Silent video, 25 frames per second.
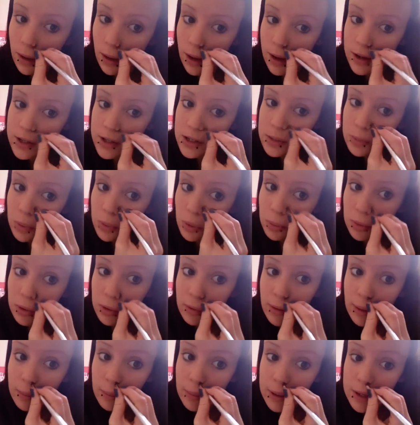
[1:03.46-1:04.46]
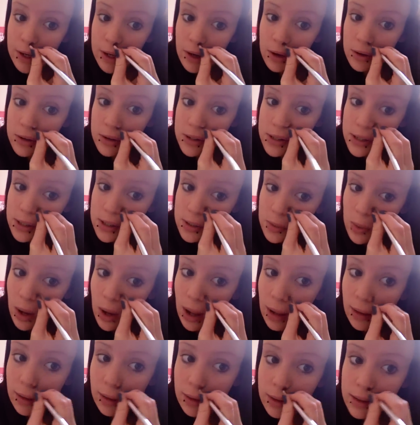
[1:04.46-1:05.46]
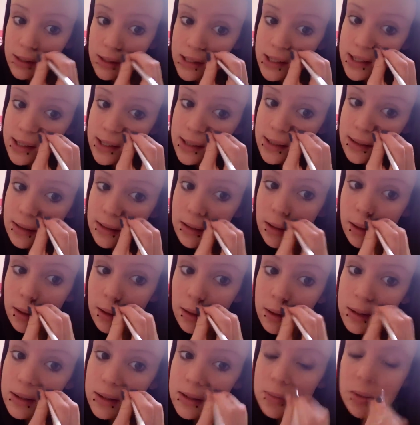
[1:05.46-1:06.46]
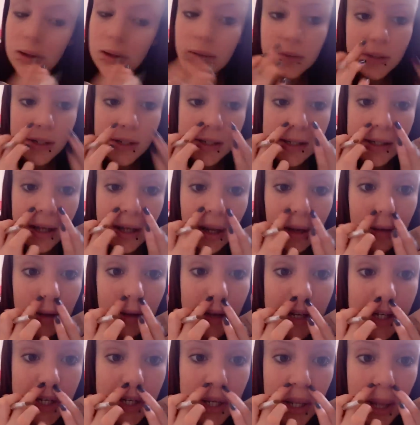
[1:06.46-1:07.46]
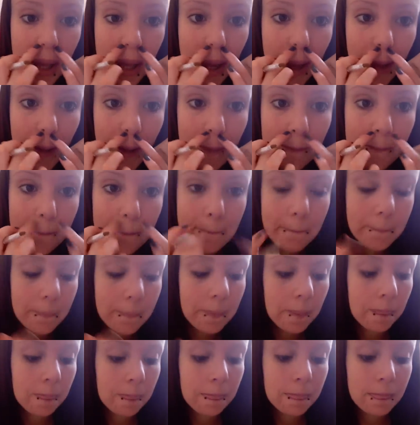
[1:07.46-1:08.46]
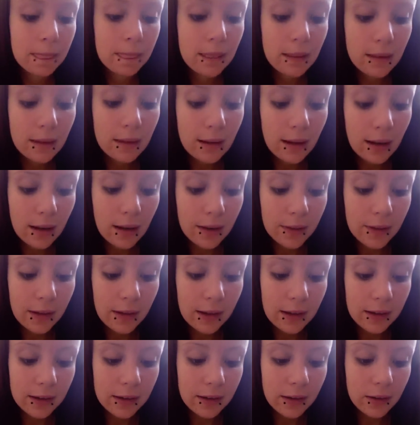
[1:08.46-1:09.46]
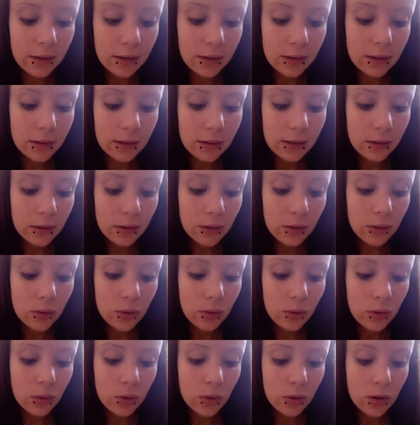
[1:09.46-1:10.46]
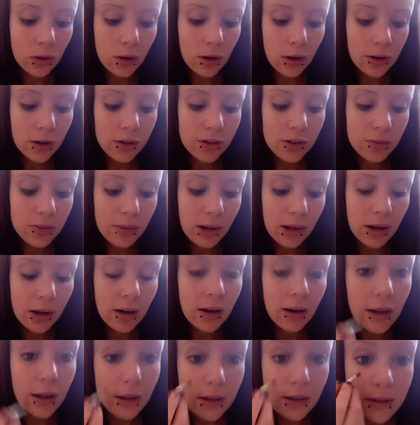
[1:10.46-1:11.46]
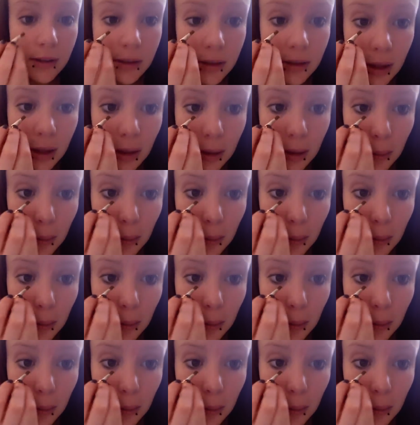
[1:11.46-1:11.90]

I just pop it around my nose as well because a bit of discoloration there, and then under my eyes